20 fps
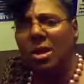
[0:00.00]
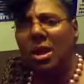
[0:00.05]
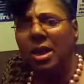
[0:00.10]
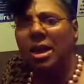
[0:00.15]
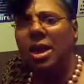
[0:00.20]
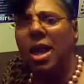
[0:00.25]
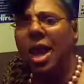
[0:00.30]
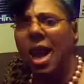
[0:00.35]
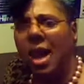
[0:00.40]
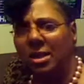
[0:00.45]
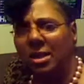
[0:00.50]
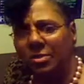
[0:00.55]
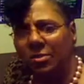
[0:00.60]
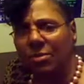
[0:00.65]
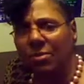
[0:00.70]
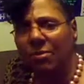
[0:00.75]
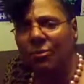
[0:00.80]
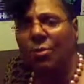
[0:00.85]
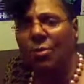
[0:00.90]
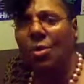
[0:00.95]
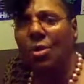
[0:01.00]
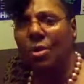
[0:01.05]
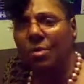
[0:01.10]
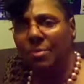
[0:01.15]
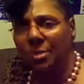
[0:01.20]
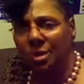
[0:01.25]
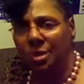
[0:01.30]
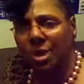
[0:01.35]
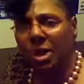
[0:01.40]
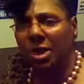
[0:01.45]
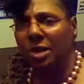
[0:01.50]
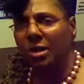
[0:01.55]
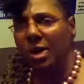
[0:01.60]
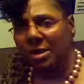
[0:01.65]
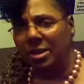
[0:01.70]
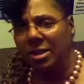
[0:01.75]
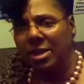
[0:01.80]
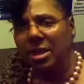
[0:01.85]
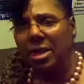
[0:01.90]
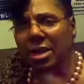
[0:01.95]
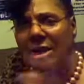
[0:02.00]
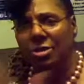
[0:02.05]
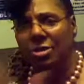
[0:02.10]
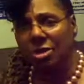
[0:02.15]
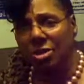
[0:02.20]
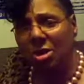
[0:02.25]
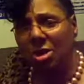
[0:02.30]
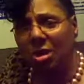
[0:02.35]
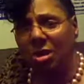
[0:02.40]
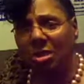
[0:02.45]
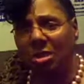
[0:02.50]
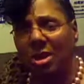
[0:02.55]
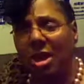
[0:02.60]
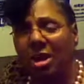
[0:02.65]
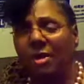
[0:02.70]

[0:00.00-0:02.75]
enacts for the machine as the gears turn.